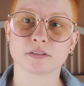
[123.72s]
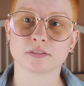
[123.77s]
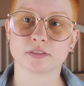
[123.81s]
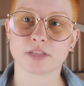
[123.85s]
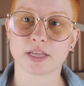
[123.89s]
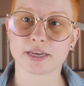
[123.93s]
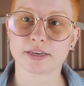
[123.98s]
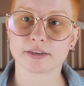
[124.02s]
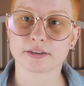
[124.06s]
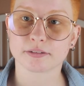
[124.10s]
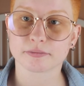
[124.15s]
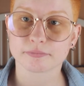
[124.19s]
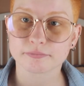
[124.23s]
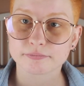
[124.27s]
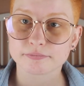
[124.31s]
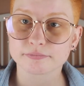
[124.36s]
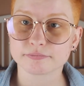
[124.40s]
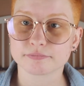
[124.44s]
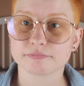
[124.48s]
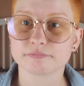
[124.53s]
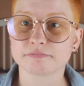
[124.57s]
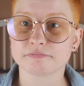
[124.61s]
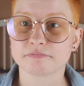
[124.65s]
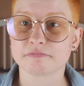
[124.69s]
like
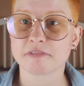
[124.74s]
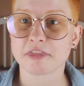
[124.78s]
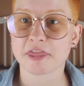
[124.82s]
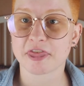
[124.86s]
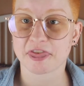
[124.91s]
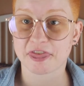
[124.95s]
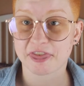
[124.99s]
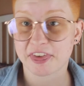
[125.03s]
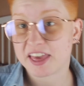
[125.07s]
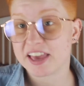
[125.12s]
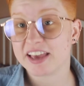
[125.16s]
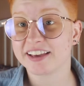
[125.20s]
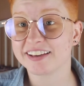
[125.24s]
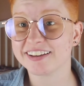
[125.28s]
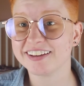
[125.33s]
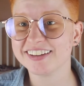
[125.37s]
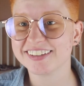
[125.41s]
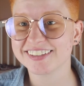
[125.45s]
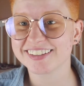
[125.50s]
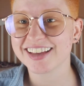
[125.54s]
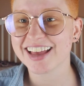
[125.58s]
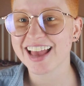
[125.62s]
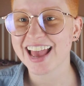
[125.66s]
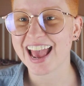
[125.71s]
thing,
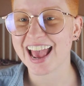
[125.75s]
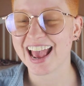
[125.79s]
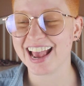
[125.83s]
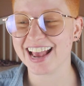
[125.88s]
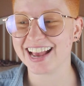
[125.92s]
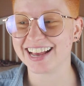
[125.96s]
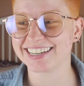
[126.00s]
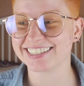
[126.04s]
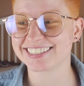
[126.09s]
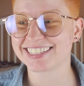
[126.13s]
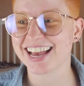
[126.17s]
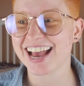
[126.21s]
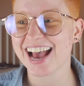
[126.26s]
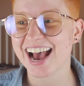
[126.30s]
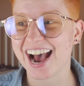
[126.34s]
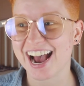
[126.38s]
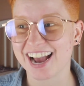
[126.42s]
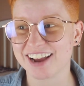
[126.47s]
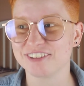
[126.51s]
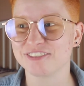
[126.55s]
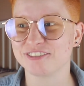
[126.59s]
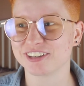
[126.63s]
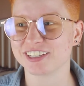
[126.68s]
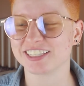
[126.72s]
and
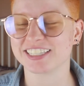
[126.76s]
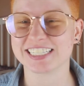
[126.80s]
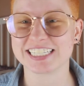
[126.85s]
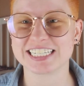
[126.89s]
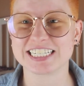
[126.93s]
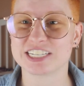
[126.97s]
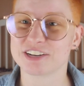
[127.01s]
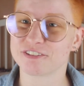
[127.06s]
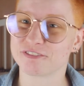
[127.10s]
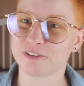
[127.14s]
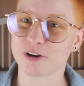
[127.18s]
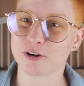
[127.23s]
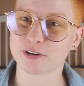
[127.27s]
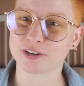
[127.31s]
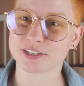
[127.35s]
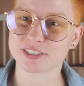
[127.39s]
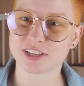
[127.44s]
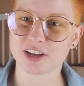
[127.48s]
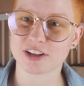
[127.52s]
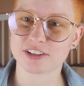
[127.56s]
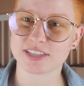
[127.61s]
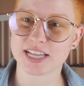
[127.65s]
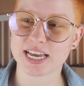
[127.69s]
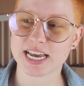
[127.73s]
I really need to
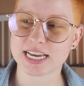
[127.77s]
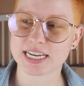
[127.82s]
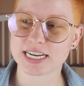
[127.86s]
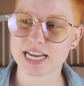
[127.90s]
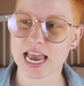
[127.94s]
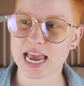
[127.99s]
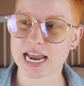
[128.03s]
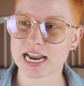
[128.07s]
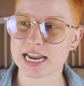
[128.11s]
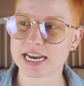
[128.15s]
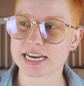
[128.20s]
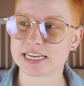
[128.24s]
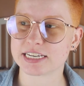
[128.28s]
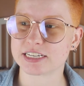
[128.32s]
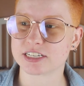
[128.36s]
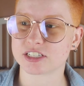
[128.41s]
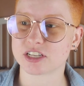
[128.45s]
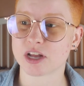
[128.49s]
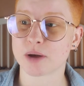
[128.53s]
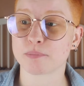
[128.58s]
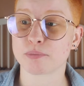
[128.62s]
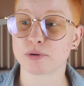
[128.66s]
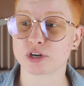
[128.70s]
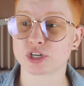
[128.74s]
focus on that, and I need to
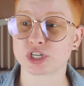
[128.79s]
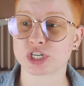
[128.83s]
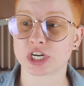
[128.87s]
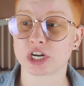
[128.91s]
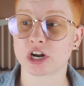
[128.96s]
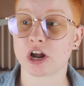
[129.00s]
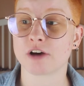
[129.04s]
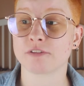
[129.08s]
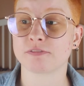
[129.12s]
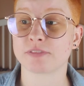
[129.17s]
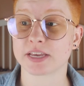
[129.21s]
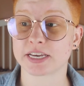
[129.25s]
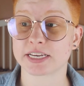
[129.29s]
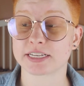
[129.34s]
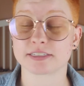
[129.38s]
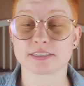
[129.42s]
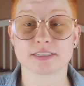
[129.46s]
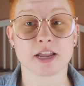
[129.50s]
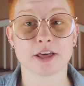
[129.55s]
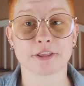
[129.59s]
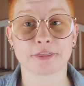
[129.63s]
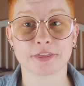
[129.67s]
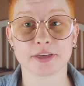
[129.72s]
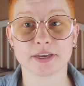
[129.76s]
stop pushing it off like
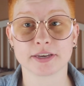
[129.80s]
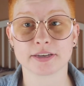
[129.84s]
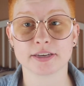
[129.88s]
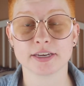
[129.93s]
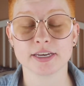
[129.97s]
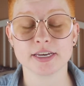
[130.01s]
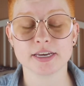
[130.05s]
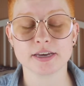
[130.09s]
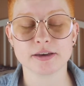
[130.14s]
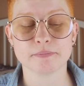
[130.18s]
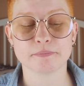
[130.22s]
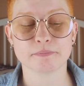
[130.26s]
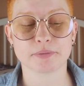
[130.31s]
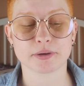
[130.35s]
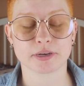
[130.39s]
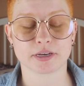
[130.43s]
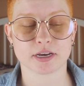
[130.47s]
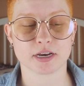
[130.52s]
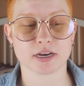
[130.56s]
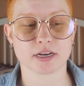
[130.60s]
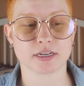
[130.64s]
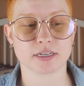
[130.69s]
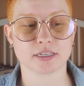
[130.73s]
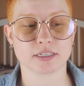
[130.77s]
it's nothing,
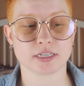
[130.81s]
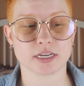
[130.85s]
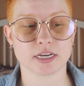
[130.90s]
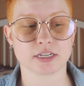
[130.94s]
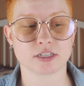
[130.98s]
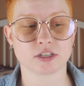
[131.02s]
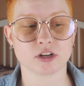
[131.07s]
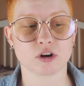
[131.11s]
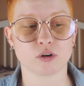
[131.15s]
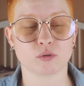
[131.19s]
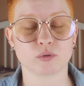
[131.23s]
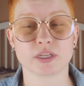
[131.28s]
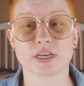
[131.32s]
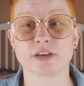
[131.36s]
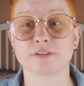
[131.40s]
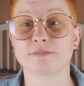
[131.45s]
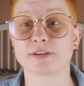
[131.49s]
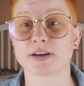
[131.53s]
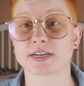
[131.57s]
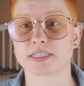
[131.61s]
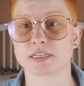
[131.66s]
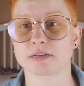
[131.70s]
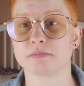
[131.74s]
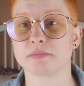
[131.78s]
because it's not only
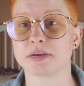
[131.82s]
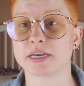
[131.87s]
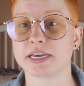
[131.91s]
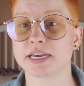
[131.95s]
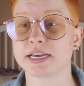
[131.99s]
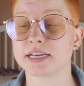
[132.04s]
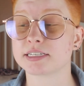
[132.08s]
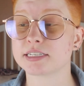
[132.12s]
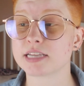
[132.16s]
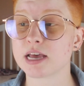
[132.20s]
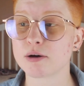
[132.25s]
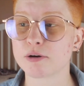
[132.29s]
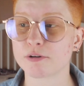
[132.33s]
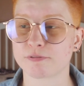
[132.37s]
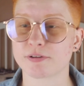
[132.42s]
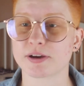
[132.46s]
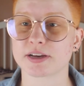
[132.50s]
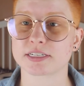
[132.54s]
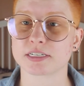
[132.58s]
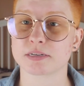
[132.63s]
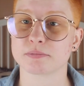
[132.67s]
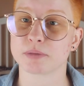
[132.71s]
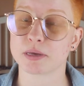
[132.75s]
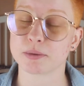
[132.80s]
affecting me, it's now
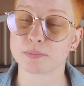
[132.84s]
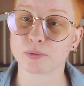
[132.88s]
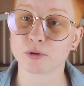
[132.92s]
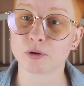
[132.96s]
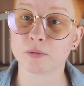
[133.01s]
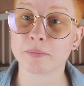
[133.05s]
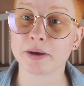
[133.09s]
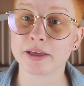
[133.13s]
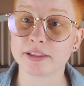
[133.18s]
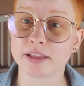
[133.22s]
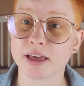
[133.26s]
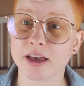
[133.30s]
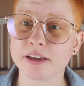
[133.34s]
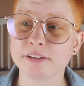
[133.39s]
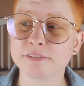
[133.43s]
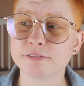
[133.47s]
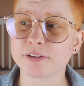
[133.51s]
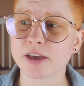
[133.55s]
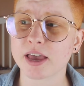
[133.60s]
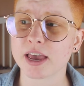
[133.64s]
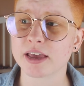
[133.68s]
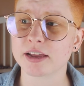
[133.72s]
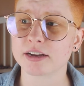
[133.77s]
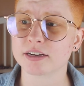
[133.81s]
affecting people in my
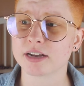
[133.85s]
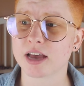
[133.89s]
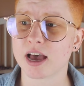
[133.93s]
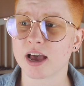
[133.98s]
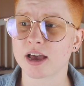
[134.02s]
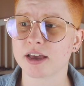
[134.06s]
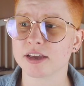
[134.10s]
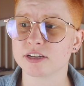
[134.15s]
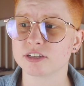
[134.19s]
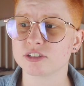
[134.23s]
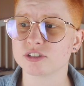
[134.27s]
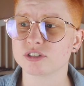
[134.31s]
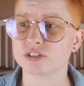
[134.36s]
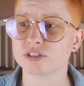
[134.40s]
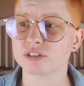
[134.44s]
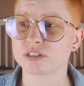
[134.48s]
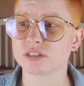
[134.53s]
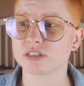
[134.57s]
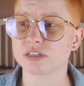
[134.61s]
life, and I